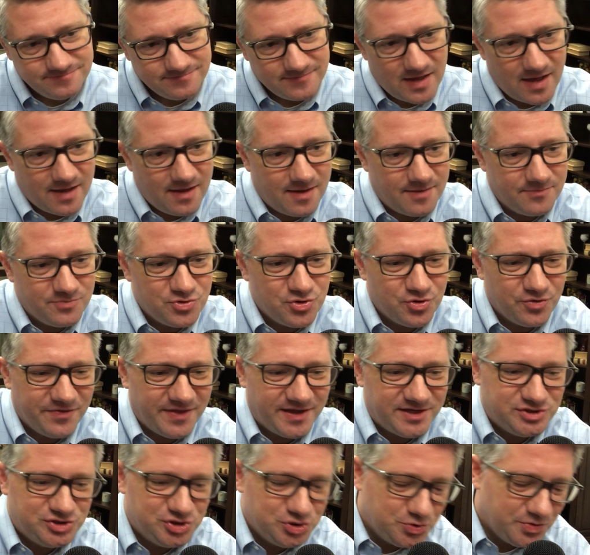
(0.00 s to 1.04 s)
I'm sure they
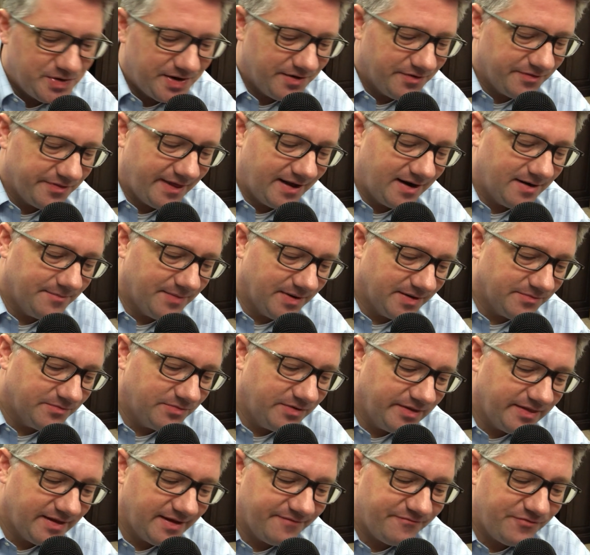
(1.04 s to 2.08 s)
do here or there, but
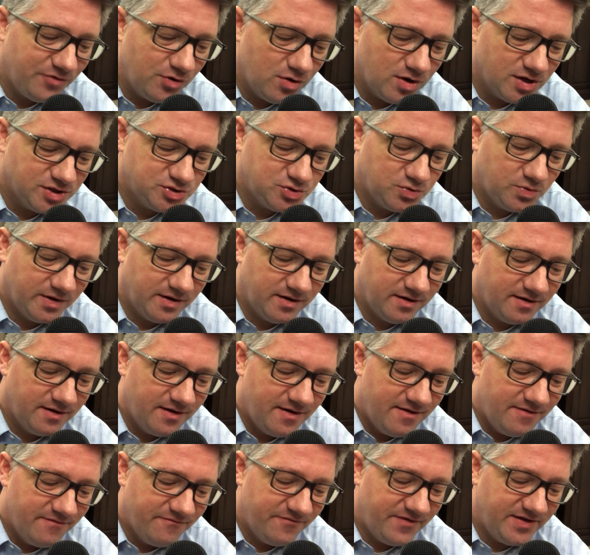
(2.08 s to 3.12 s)
really if you're on Twitter,
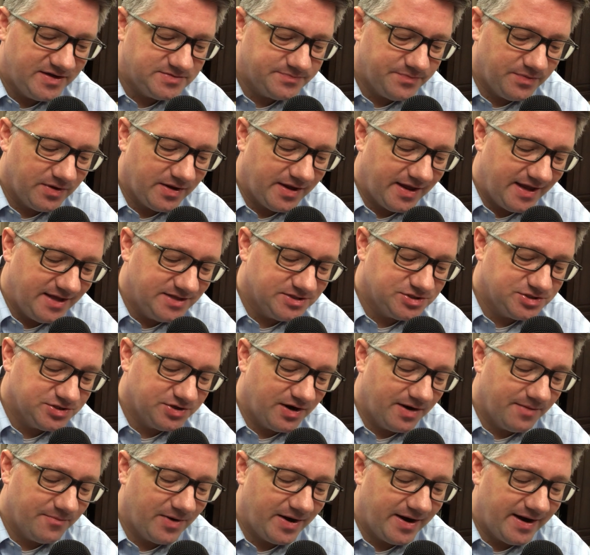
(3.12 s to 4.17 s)
Facebook,
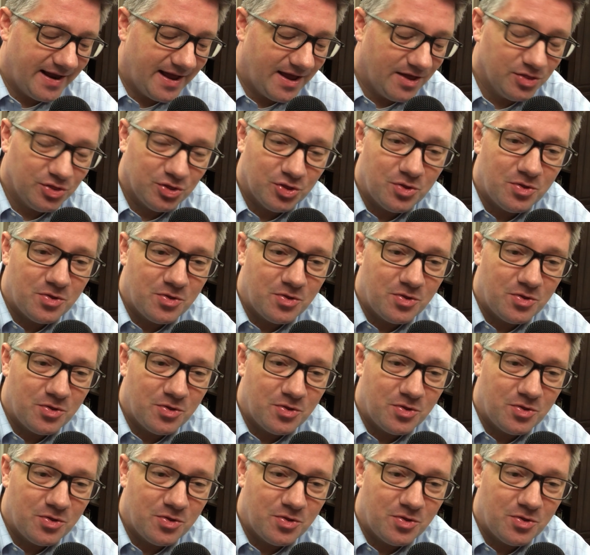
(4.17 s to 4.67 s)
Instagram right now,